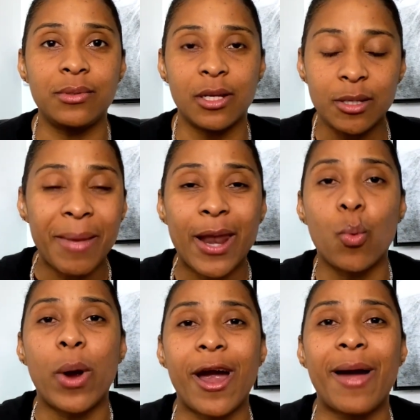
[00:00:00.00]
Doesn't matter
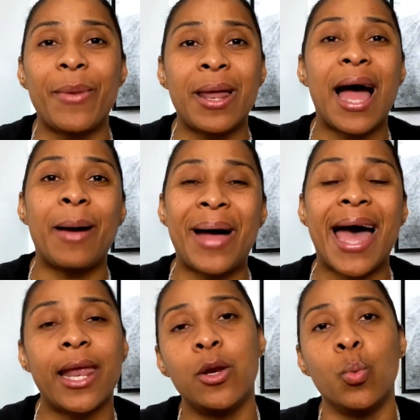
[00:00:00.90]
where I'm at, I'm
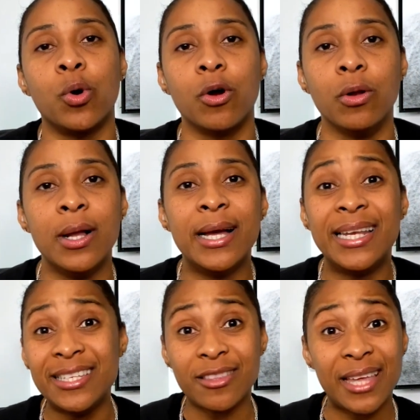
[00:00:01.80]
at in the world.
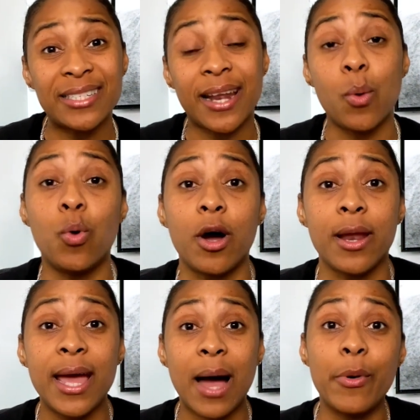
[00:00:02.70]
These are things that I want.
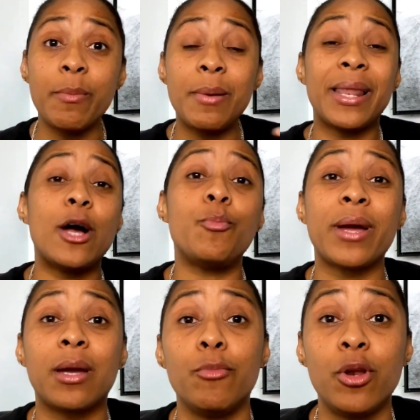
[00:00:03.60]
I want to be able to help
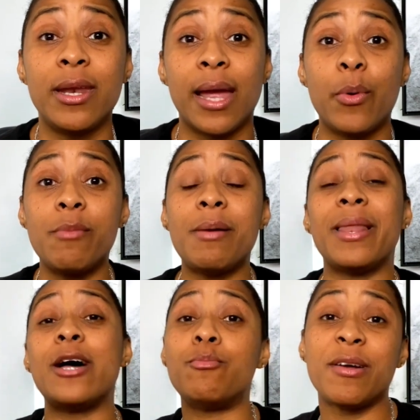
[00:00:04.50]
my community. I want to be able
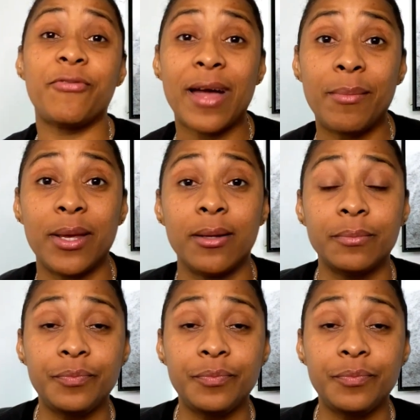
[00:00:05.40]
to help my family.